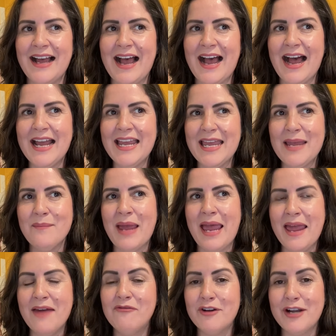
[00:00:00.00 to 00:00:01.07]
am
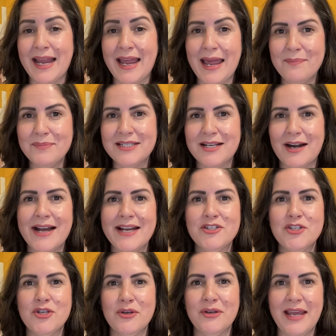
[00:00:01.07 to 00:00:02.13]
every app trying
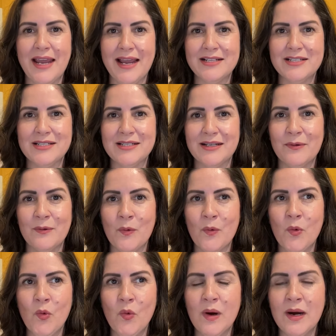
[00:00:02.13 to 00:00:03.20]
to get
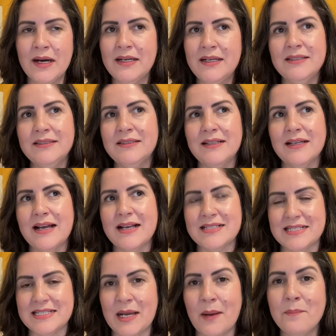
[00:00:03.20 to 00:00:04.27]
one
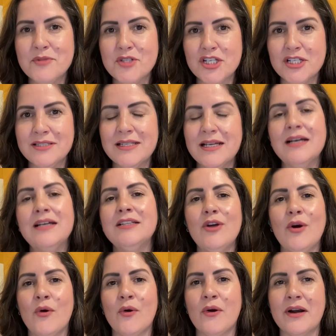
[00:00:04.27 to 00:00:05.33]
assumption done
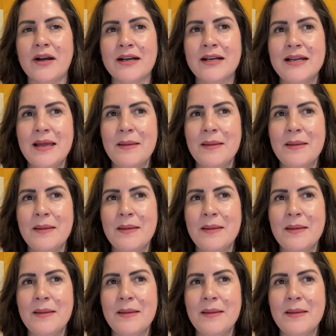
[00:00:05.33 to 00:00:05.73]
or